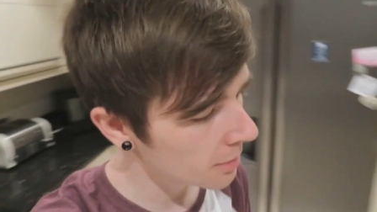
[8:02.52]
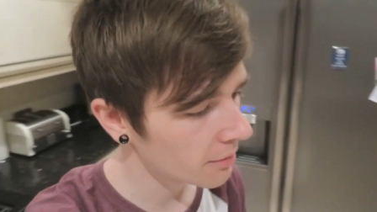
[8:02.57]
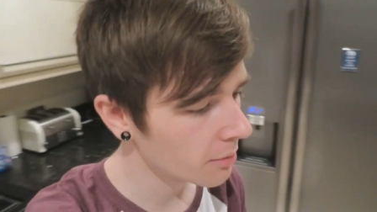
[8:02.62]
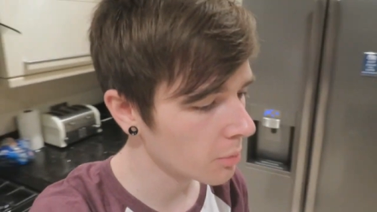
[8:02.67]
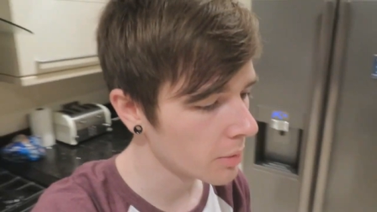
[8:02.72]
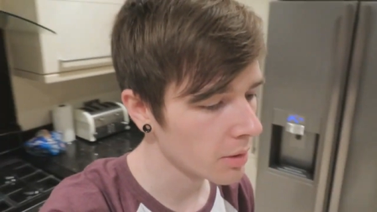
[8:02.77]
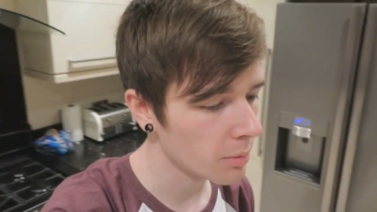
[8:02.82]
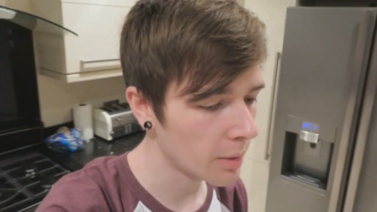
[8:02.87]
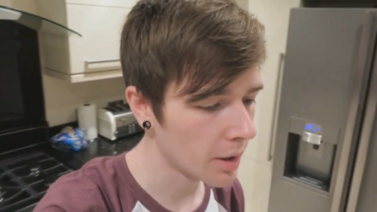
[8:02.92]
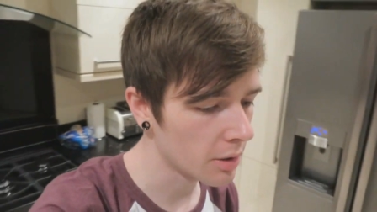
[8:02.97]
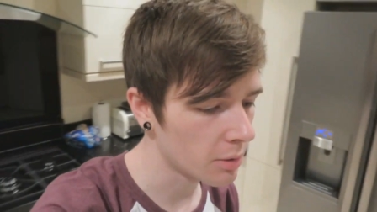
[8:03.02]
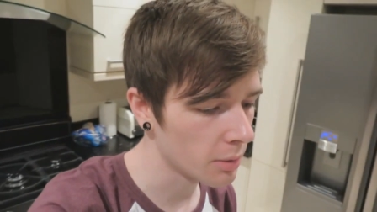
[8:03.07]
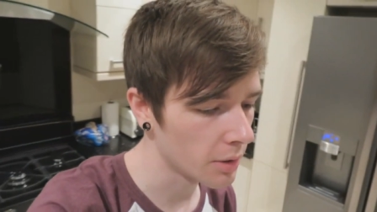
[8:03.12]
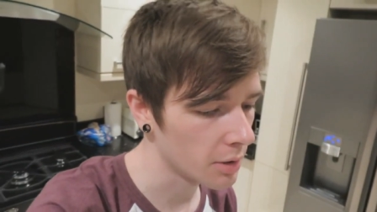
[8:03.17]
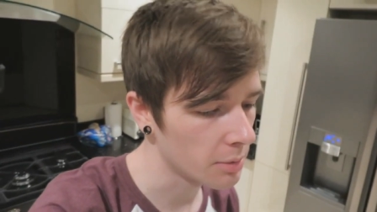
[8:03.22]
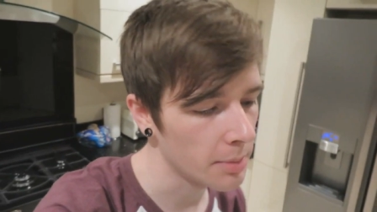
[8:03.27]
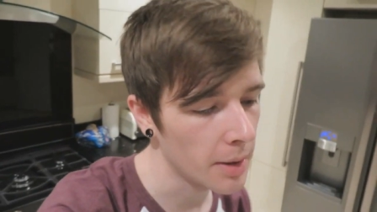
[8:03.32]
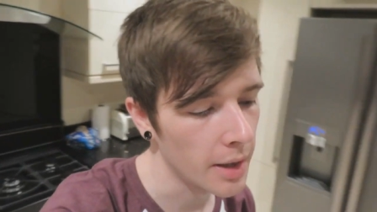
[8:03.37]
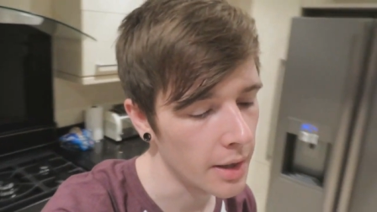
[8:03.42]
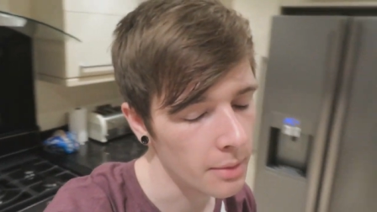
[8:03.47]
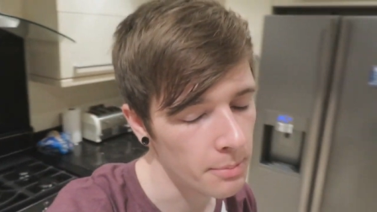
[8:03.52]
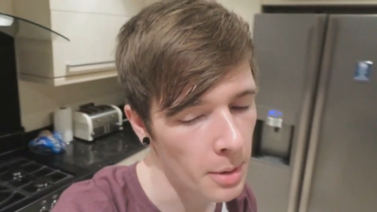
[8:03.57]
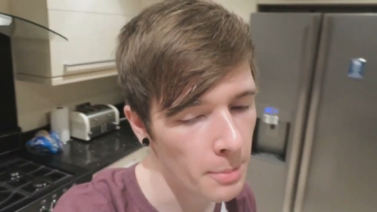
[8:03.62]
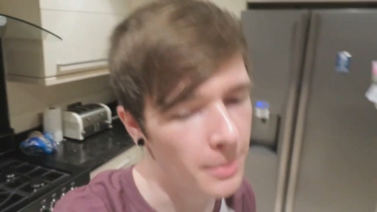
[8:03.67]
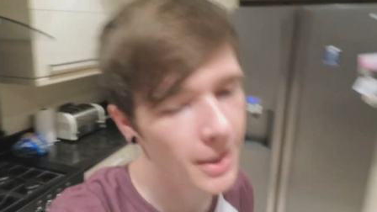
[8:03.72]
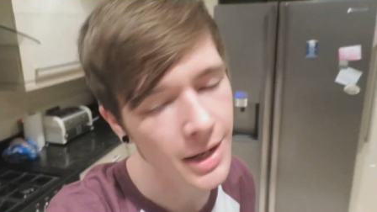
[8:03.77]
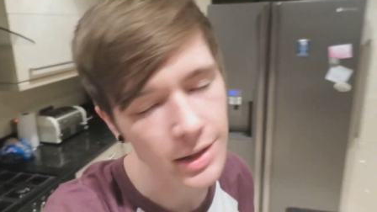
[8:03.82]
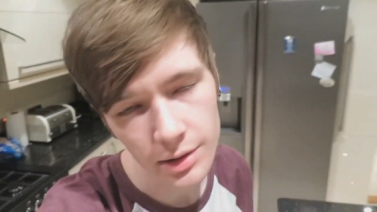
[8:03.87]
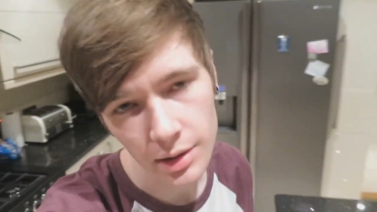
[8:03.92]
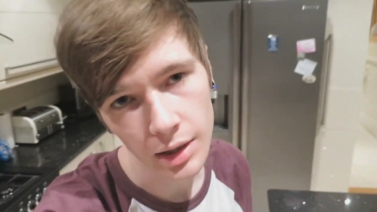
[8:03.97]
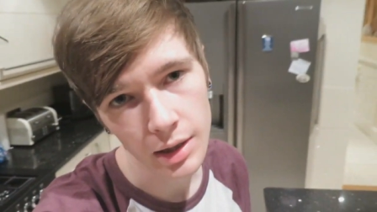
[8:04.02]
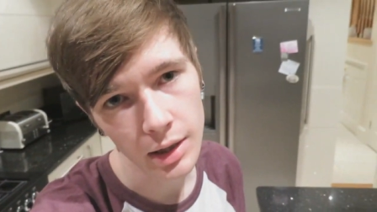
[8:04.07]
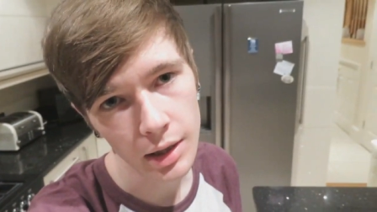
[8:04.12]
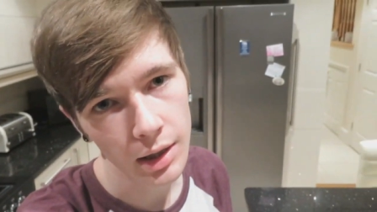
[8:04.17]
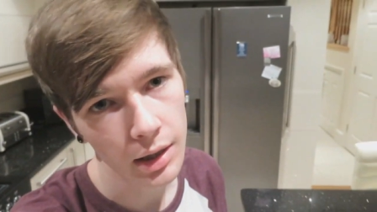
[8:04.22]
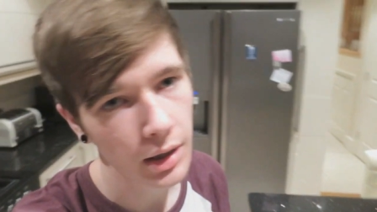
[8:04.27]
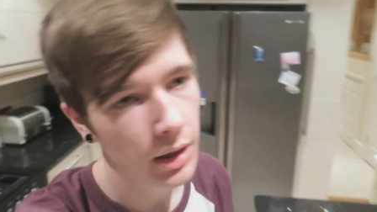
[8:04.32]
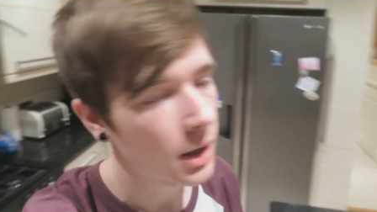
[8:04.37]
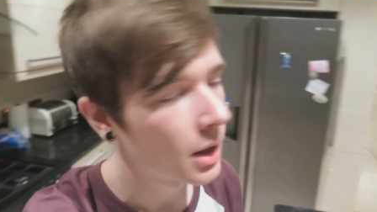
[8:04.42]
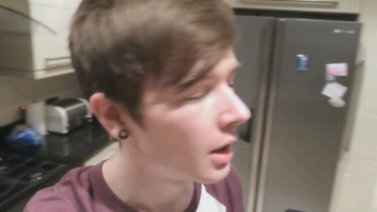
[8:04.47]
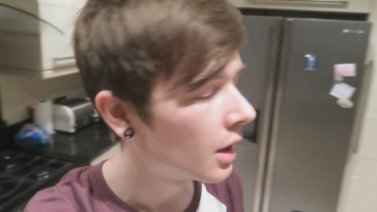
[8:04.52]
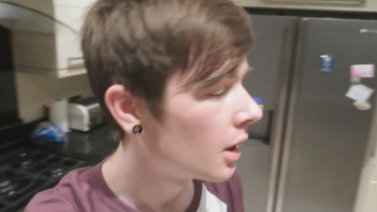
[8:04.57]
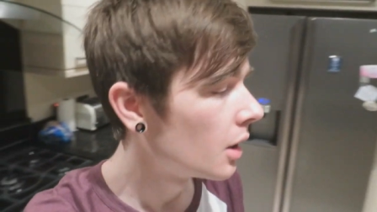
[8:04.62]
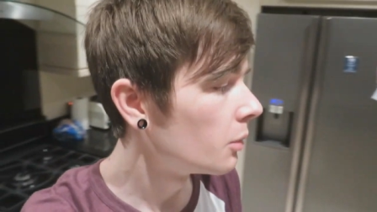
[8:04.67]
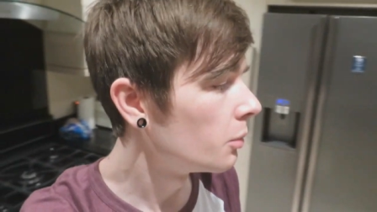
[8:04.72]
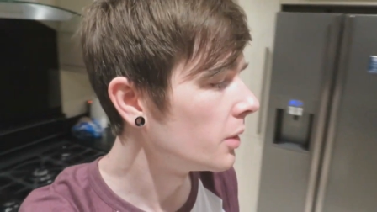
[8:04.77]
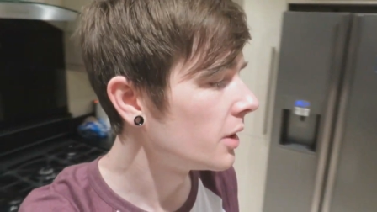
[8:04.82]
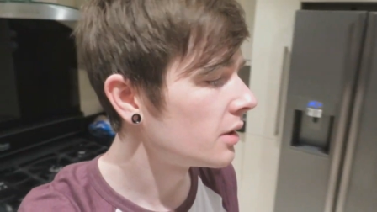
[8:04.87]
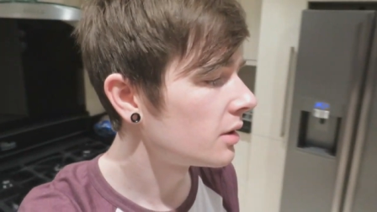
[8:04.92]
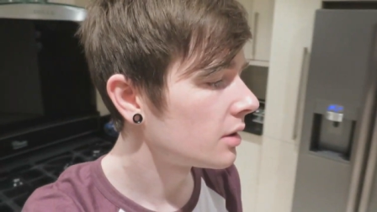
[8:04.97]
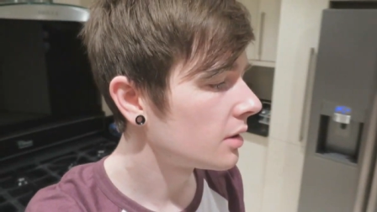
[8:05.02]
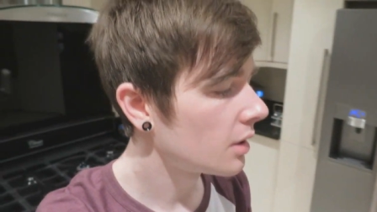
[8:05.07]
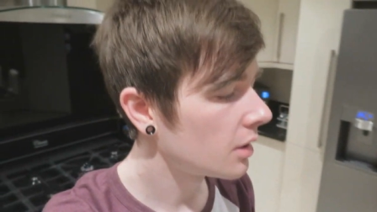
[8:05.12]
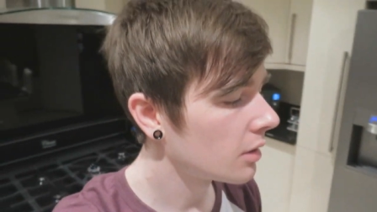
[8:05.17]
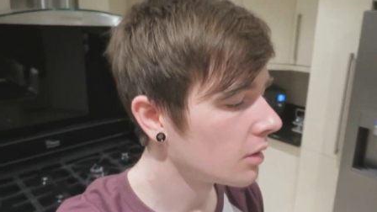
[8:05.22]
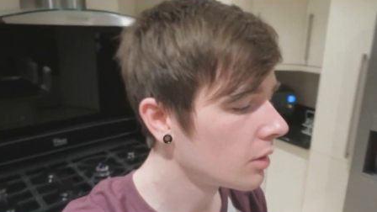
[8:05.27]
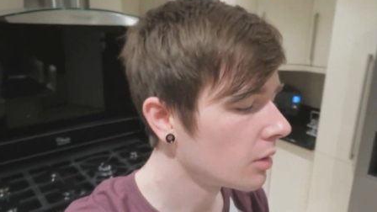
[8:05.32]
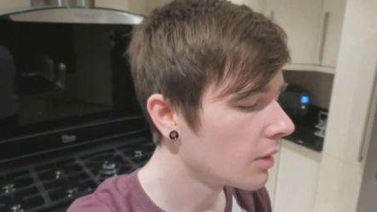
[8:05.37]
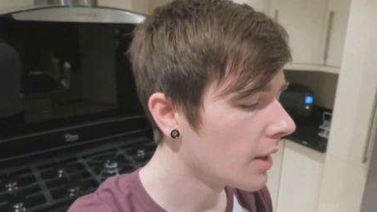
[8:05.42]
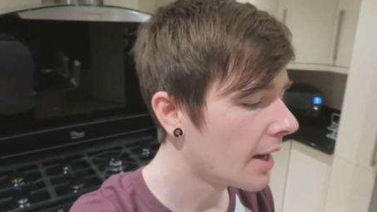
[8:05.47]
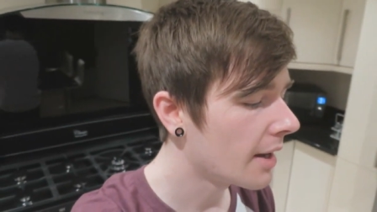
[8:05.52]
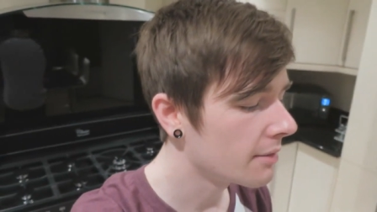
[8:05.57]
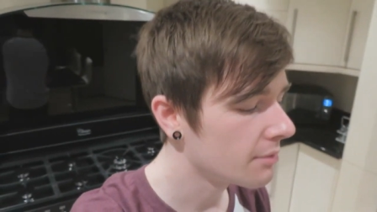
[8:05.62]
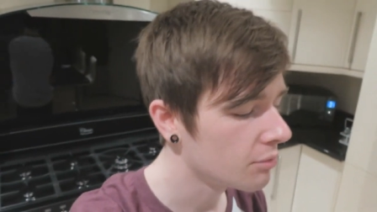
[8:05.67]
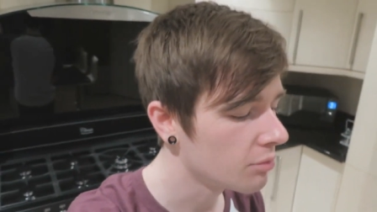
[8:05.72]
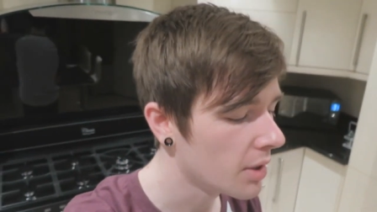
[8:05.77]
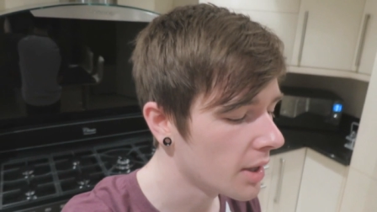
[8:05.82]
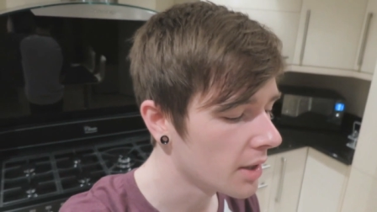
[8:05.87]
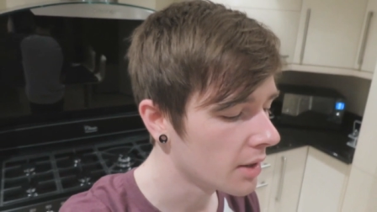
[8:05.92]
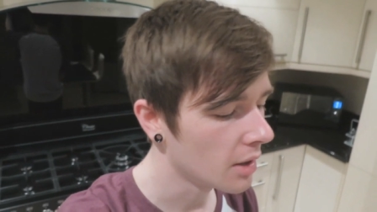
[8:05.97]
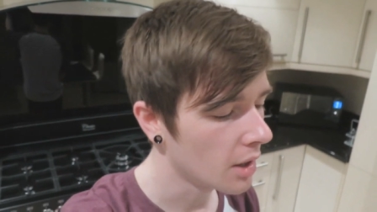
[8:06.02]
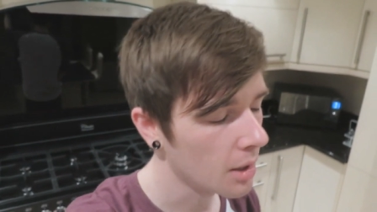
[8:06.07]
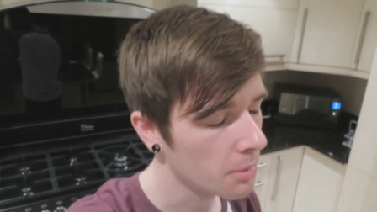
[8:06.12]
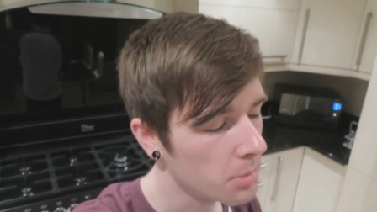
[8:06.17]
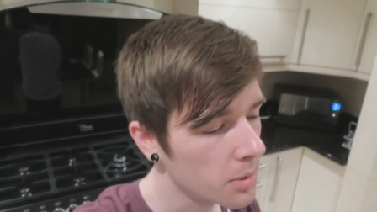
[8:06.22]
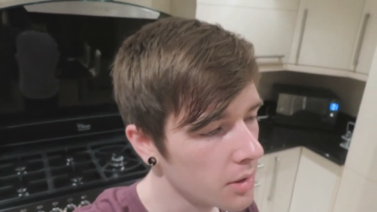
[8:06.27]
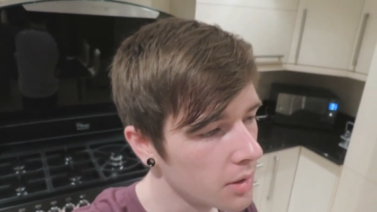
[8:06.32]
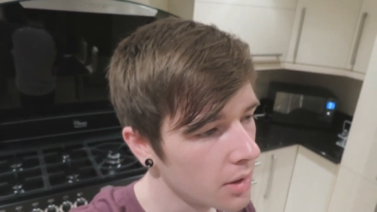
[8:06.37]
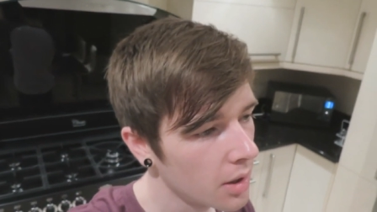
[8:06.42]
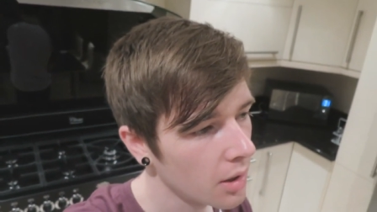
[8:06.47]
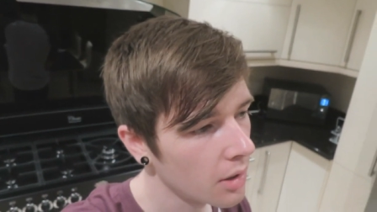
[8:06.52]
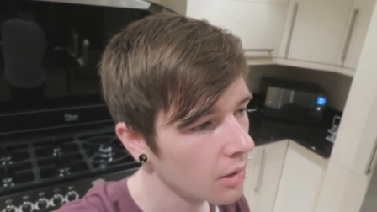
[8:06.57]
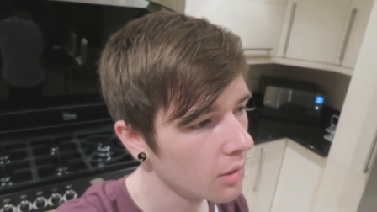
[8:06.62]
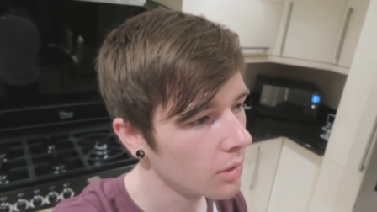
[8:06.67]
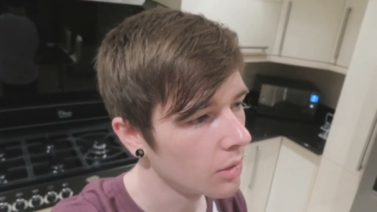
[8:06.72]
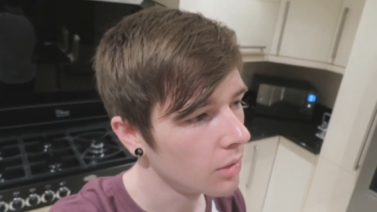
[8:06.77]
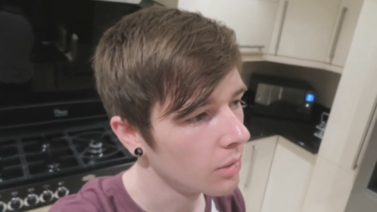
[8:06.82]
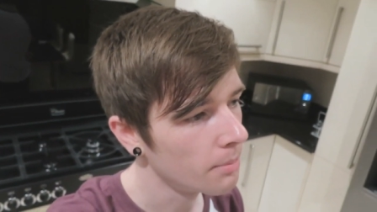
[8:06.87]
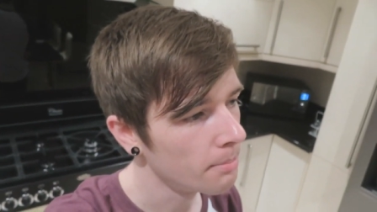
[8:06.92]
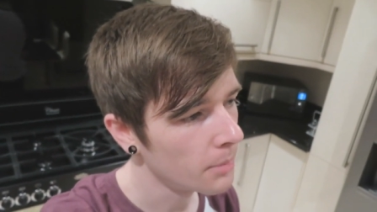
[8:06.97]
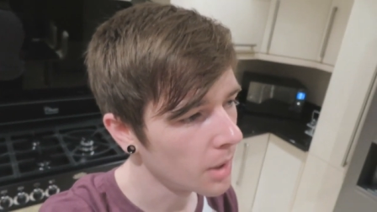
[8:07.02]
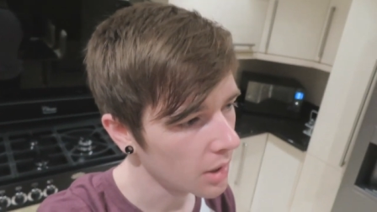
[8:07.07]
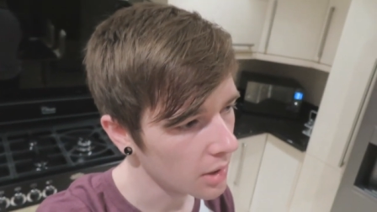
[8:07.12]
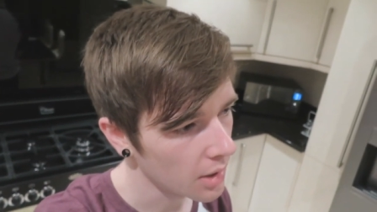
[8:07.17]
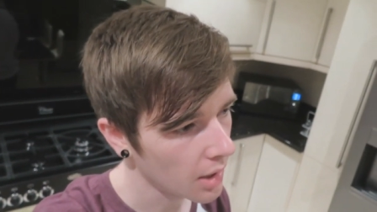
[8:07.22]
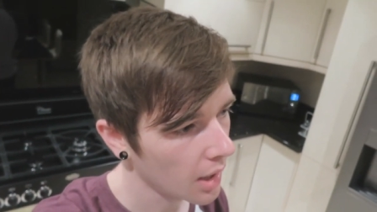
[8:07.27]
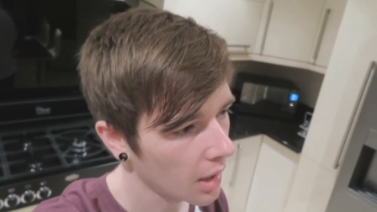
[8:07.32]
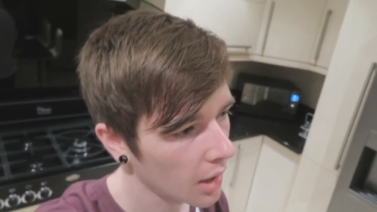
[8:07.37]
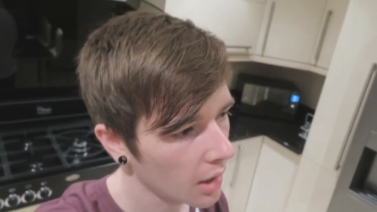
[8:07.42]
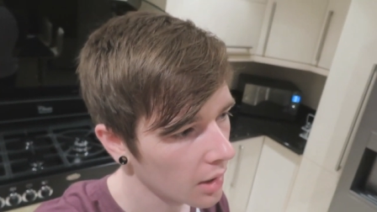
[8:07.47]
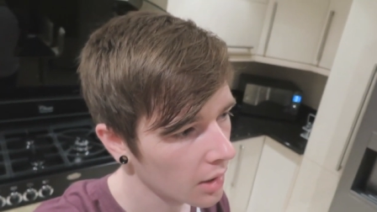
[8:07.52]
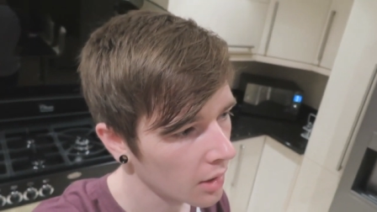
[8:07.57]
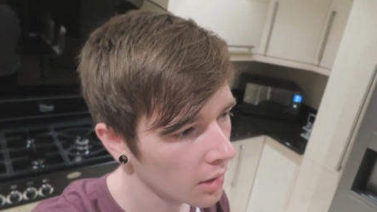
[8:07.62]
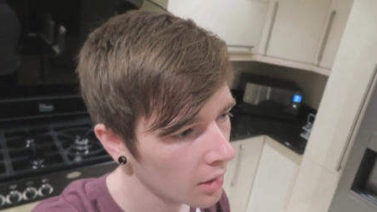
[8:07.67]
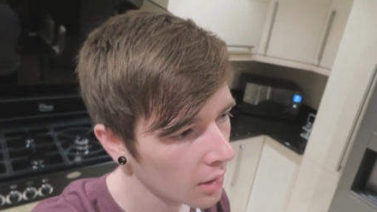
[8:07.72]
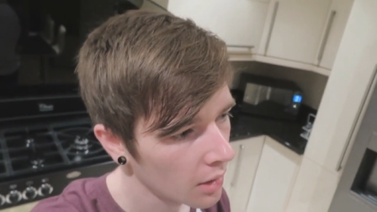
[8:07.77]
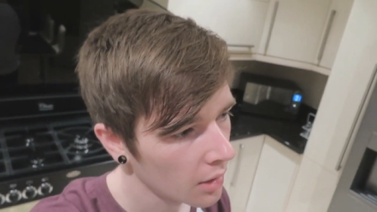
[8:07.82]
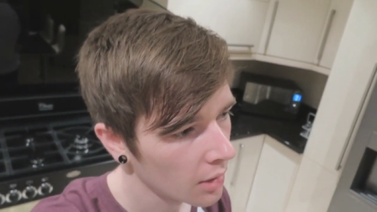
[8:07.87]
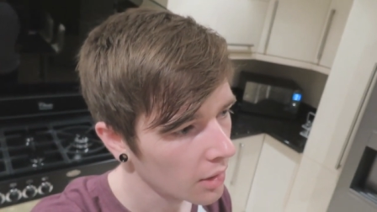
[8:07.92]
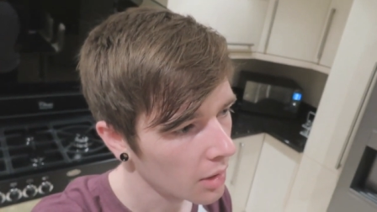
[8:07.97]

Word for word: a bit of a weird way to explain it, but basically we still have rent up until Monday.